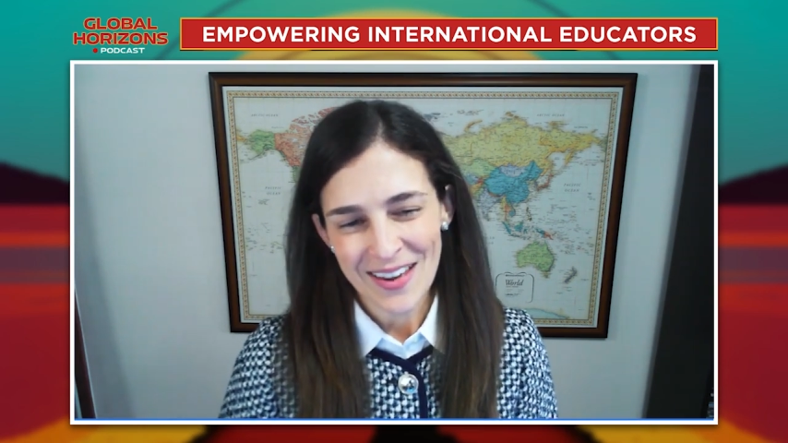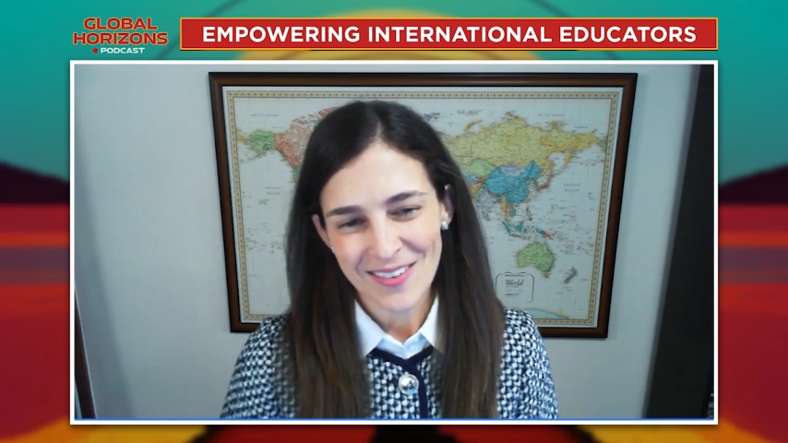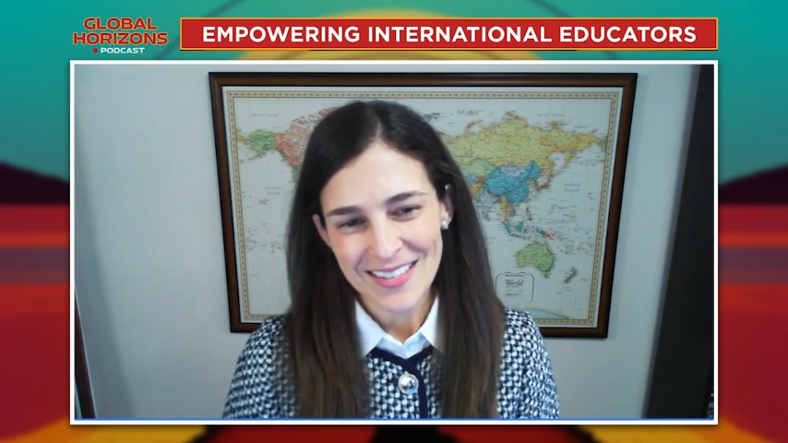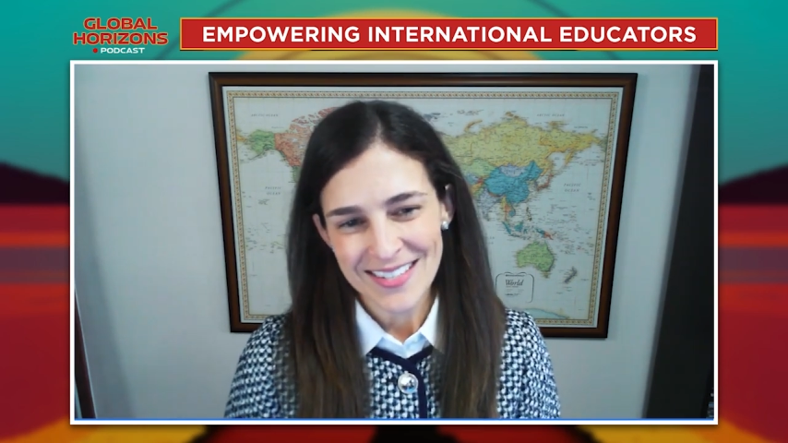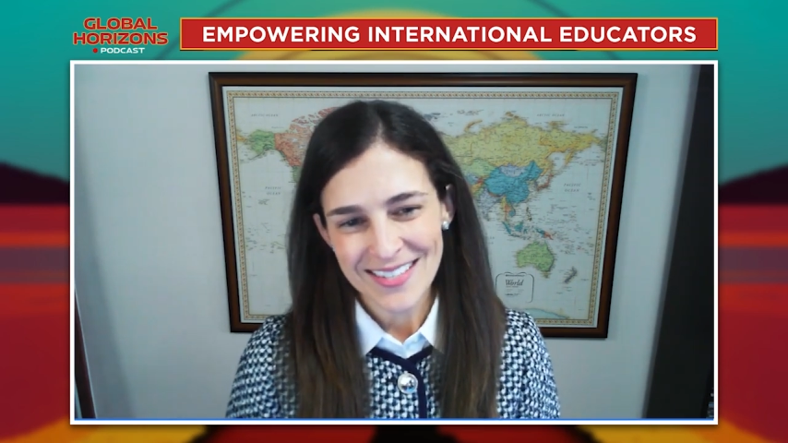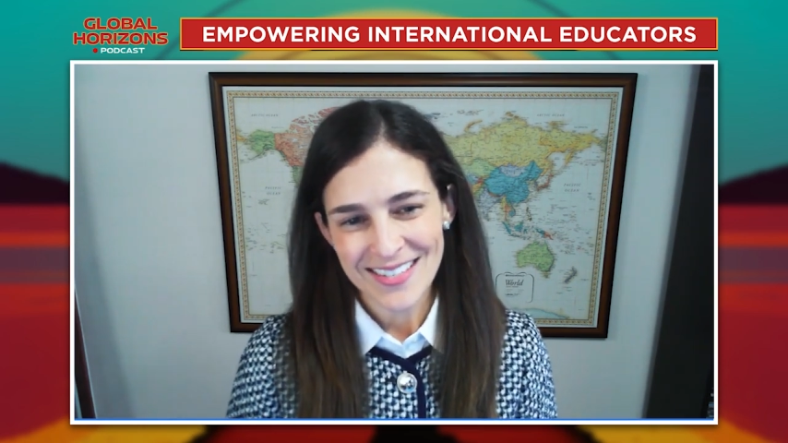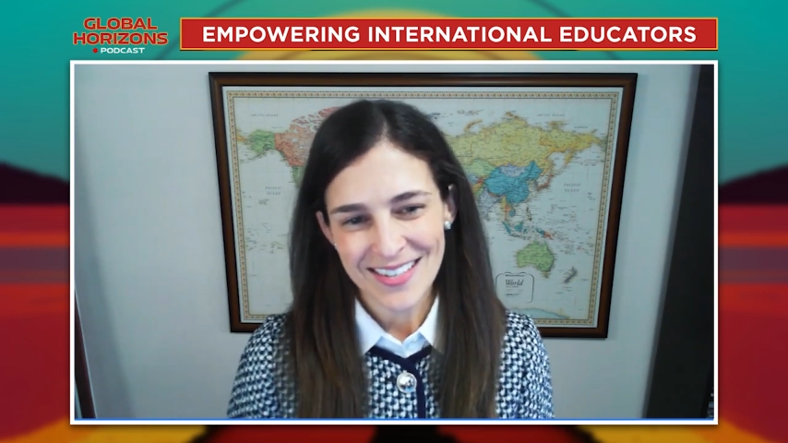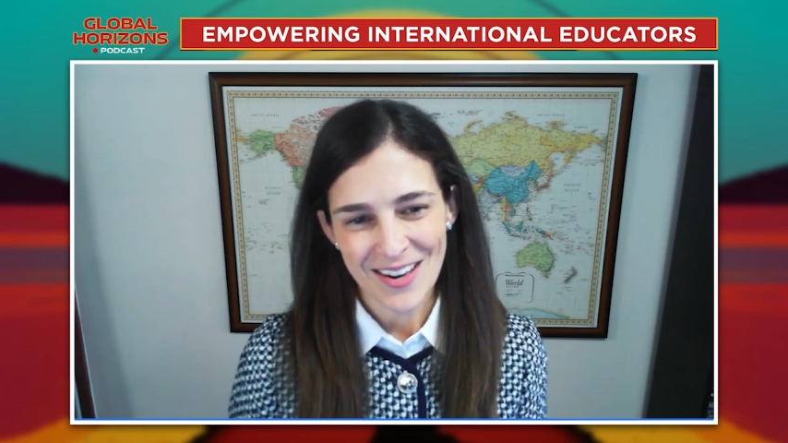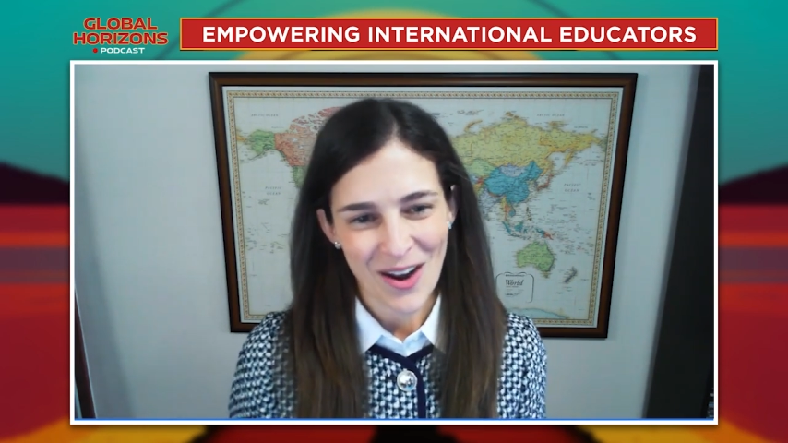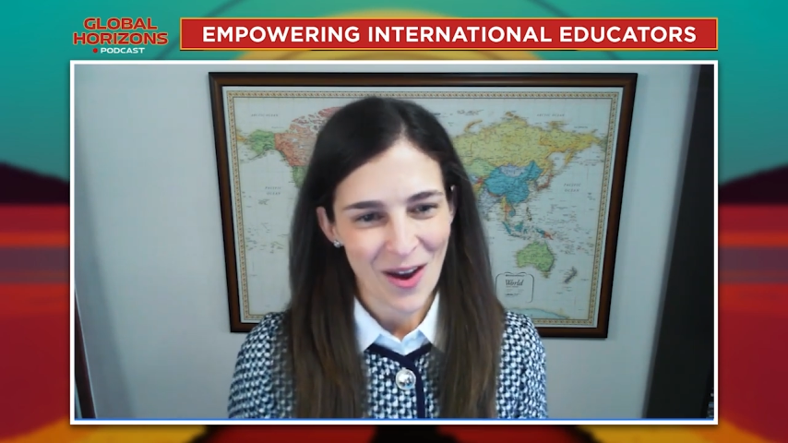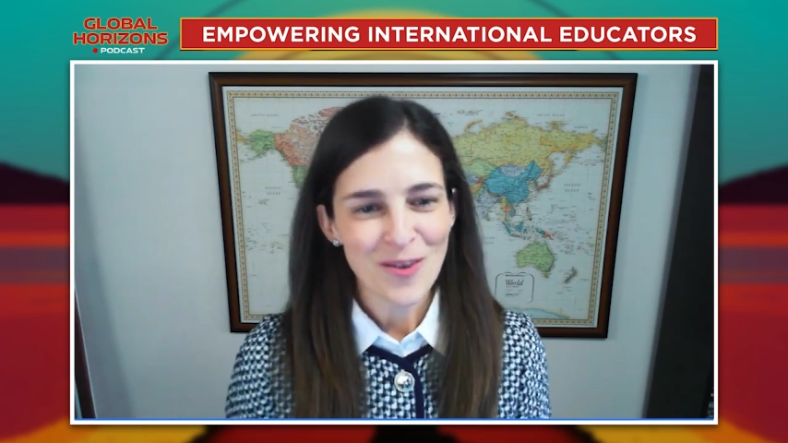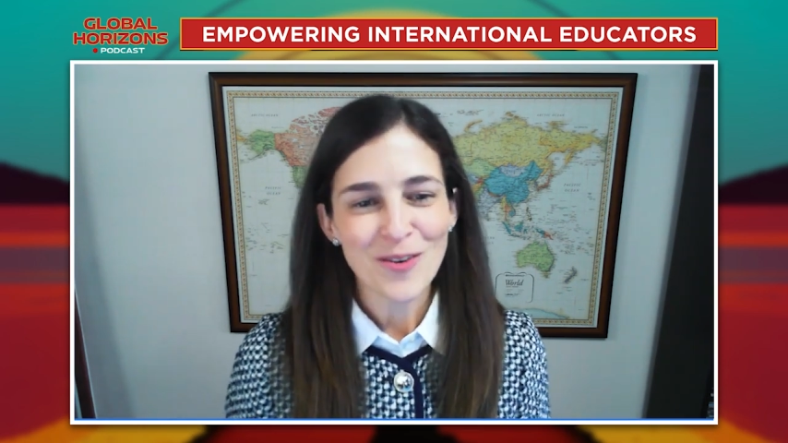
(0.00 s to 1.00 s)
It was,
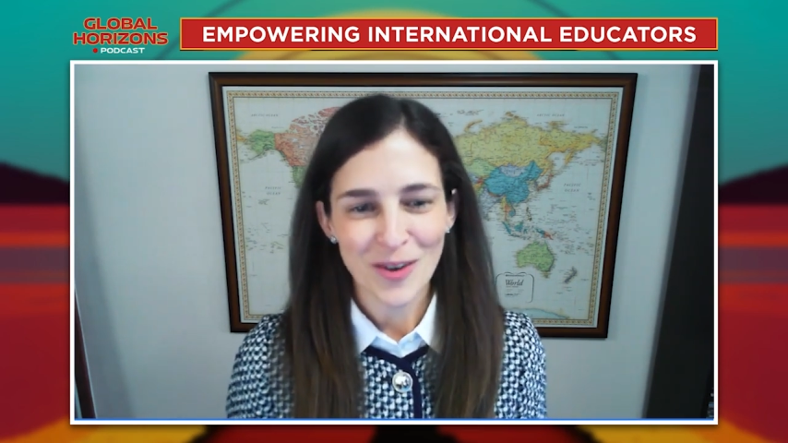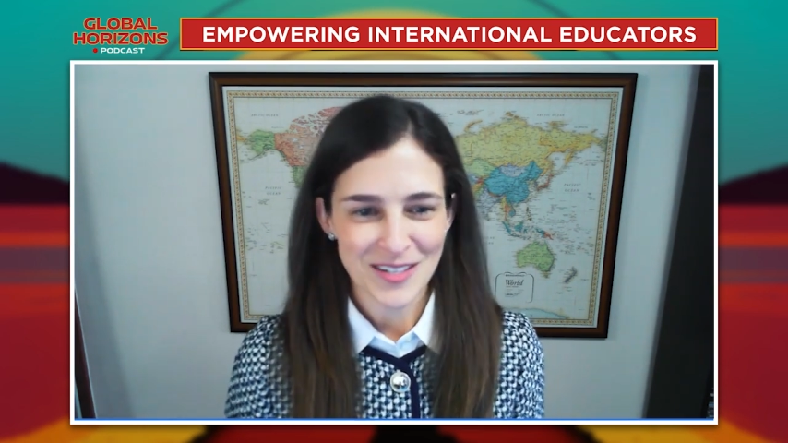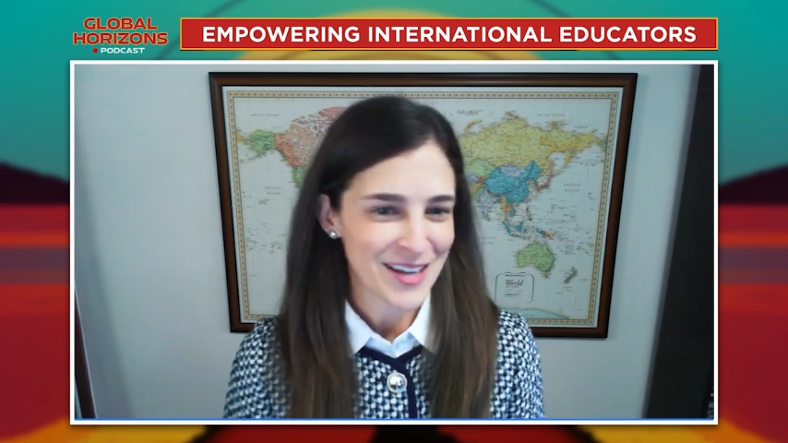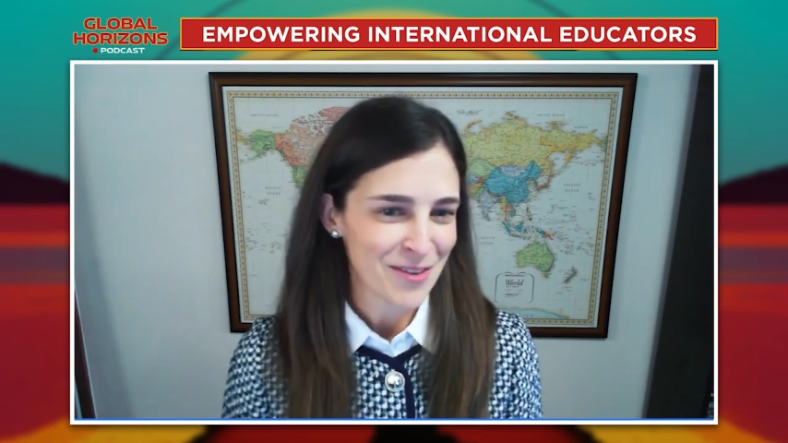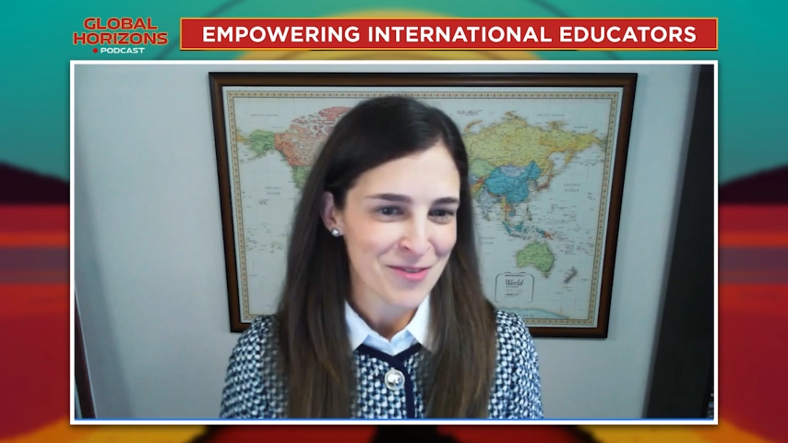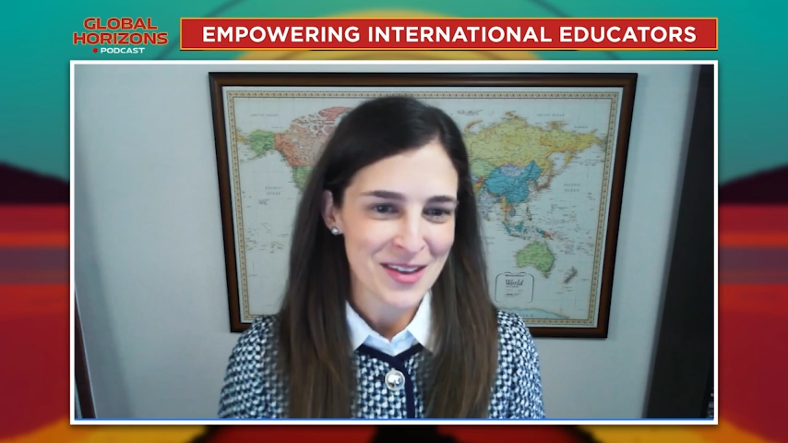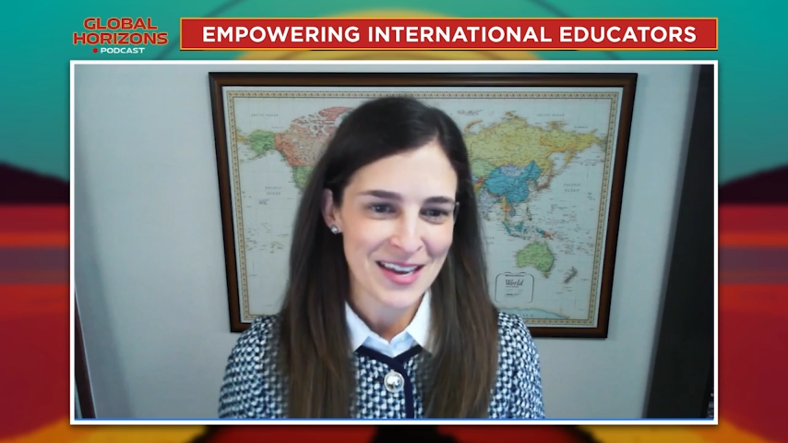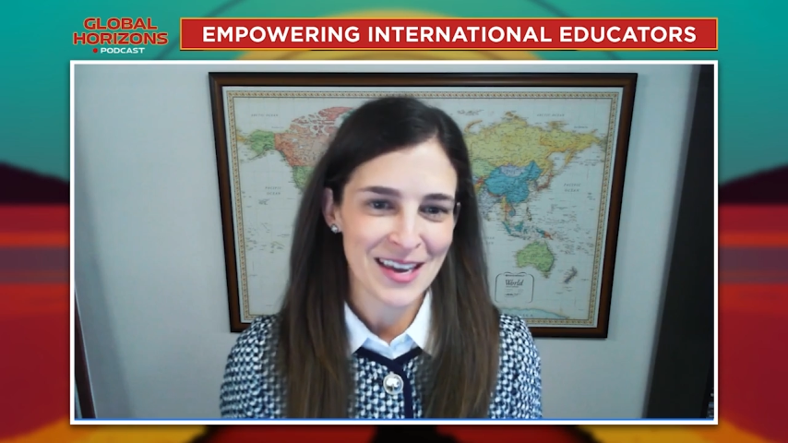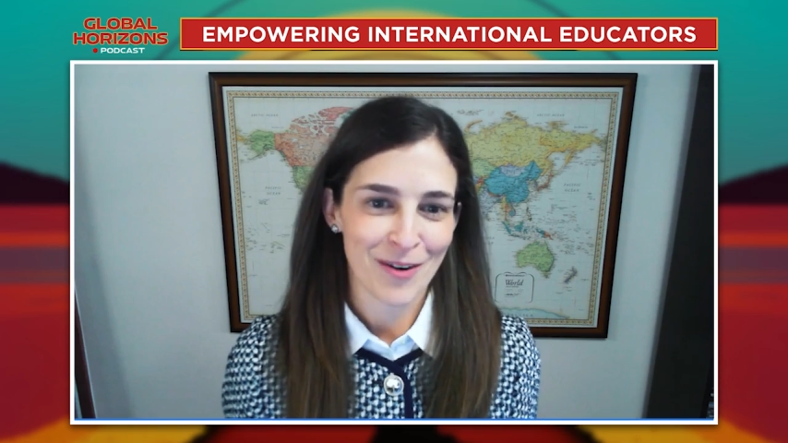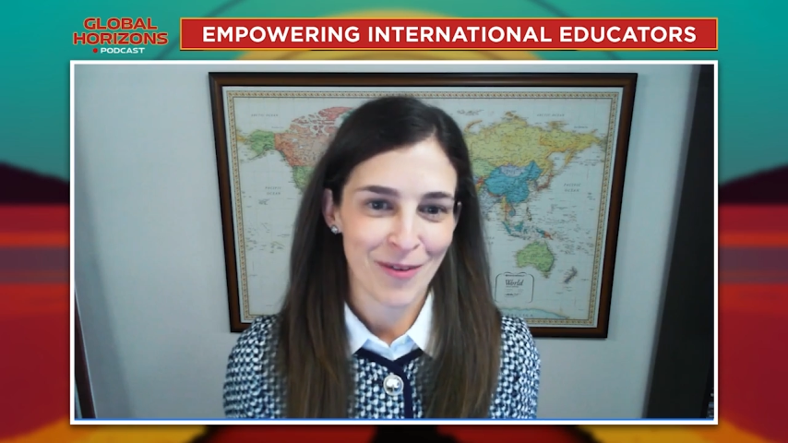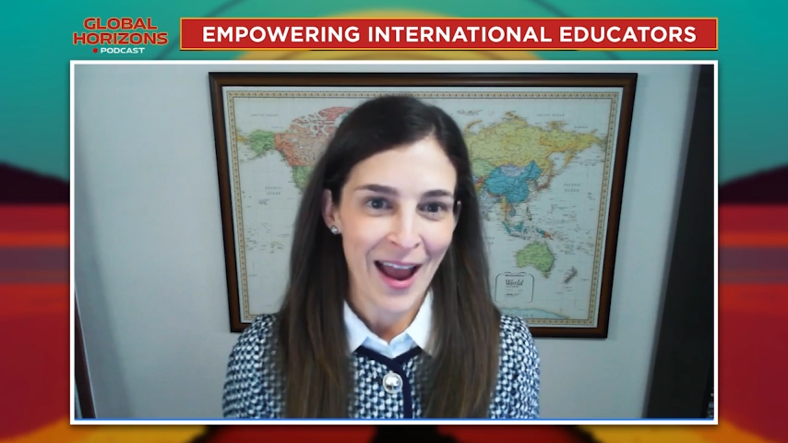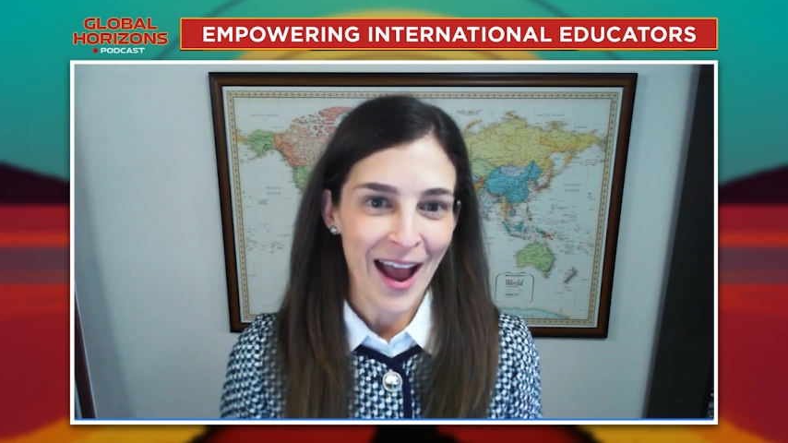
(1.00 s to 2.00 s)
could definitely
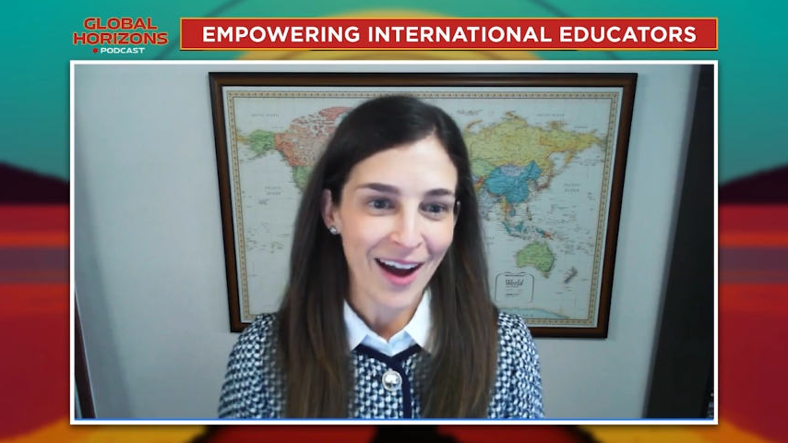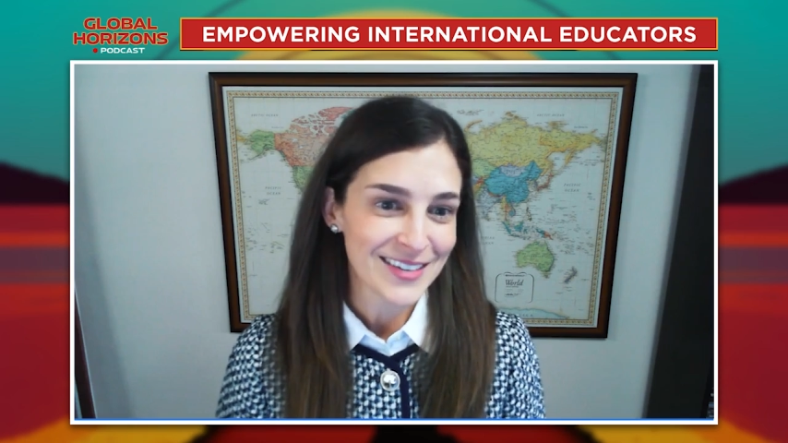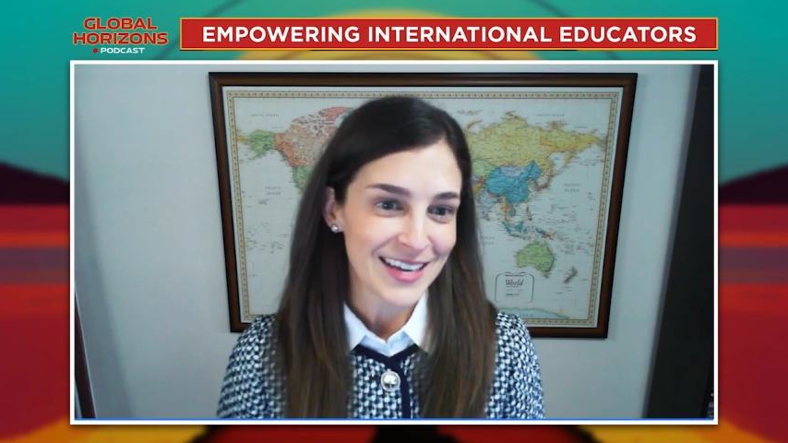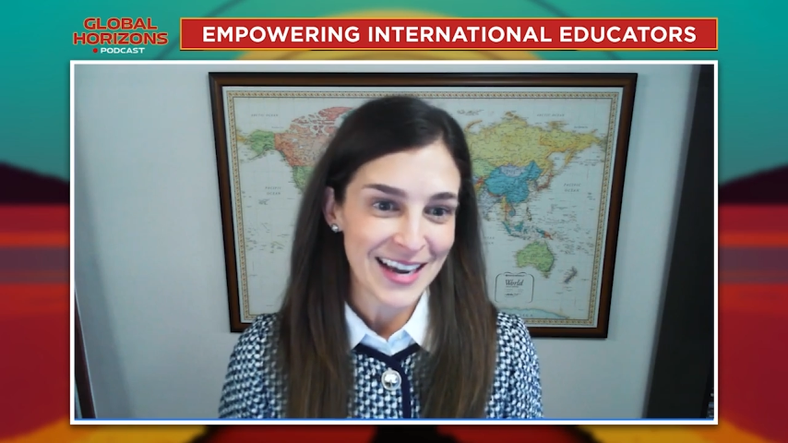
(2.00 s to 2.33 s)
get around.